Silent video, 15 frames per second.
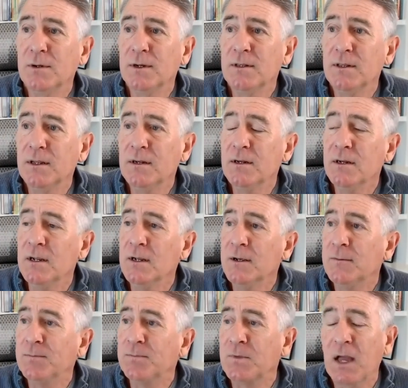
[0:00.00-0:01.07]
And then
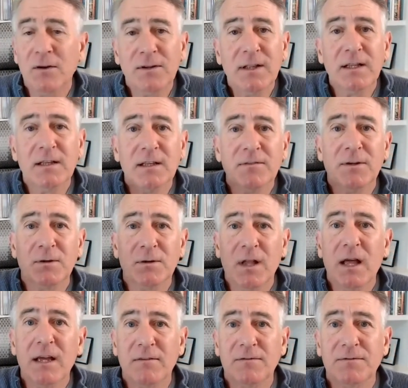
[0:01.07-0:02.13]
how do they live their
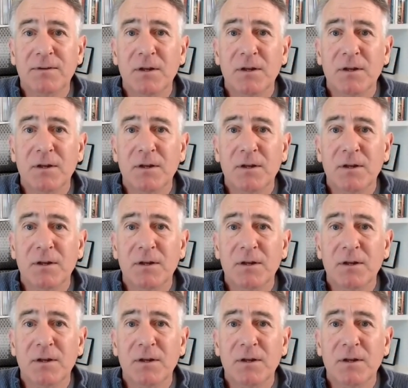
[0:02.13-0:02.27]
life?